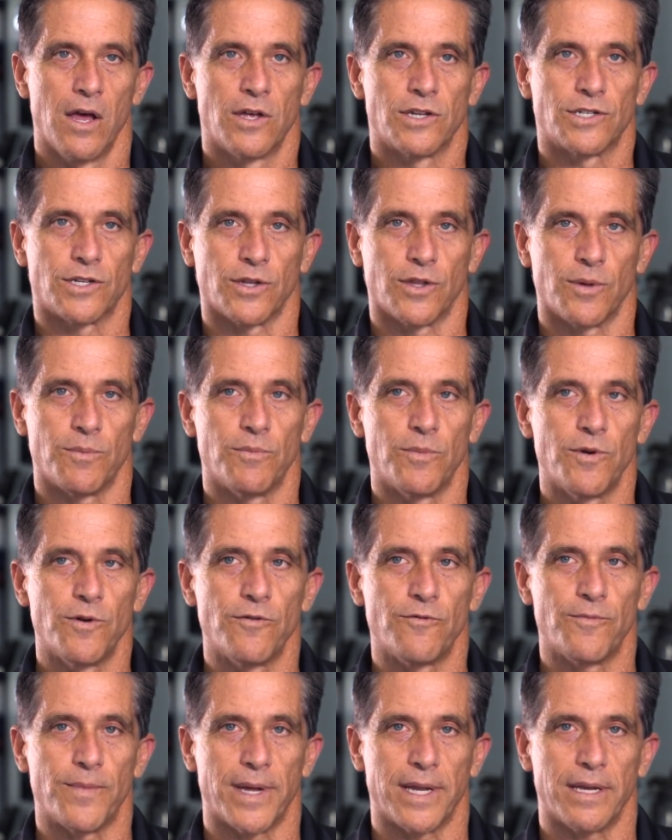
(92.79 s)
So the
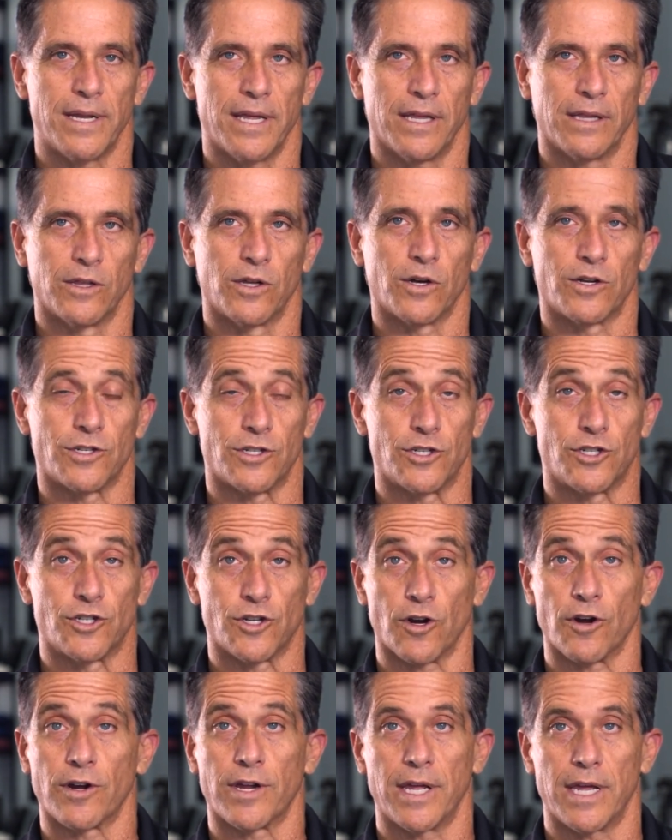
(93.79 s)
movement looks
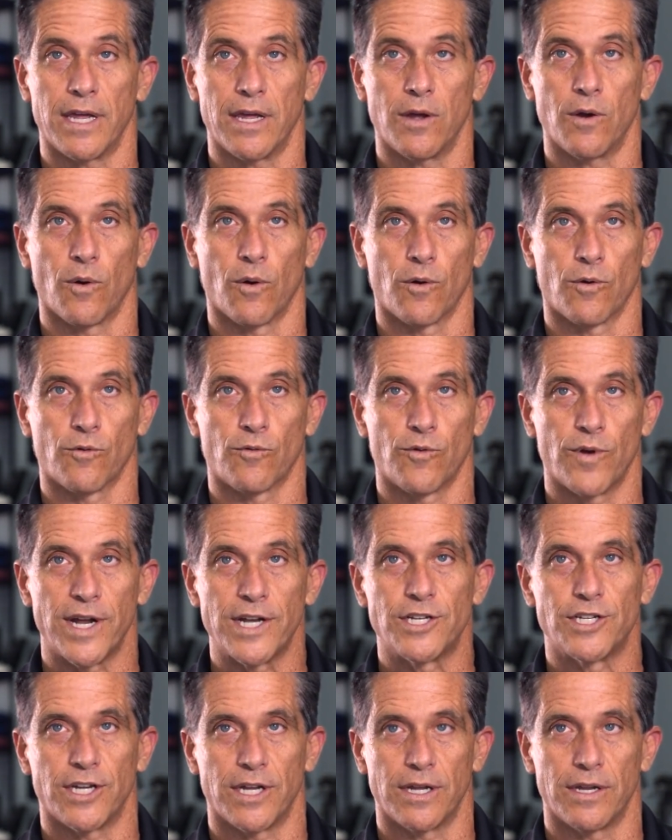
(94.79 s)
jerky or
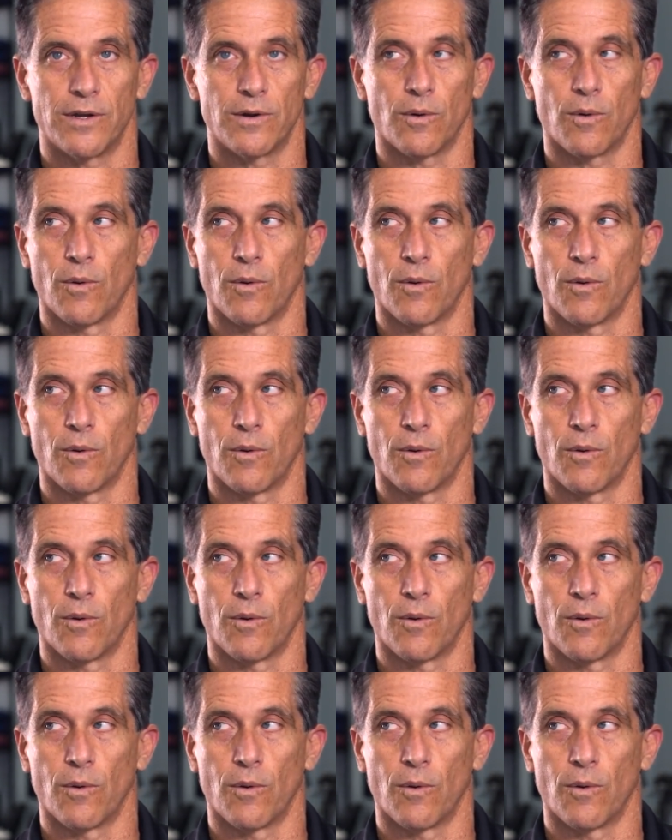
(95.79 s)
rigid